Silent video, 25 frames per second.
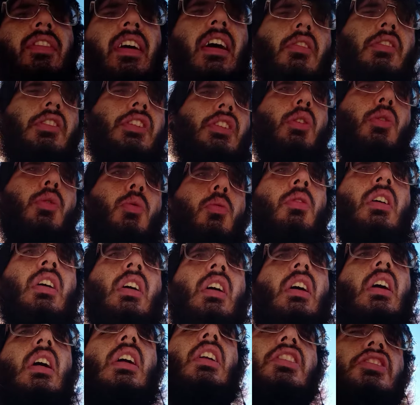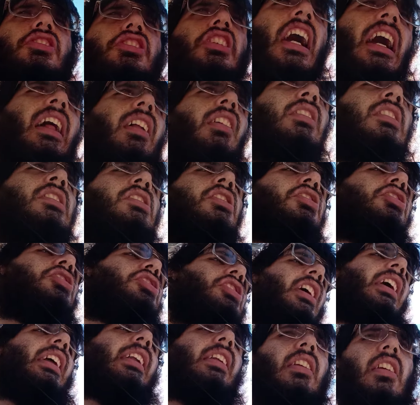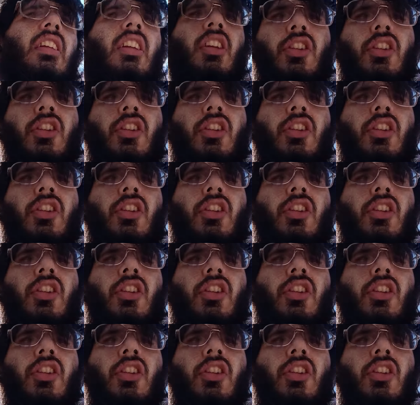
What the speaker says: value. Challenge it.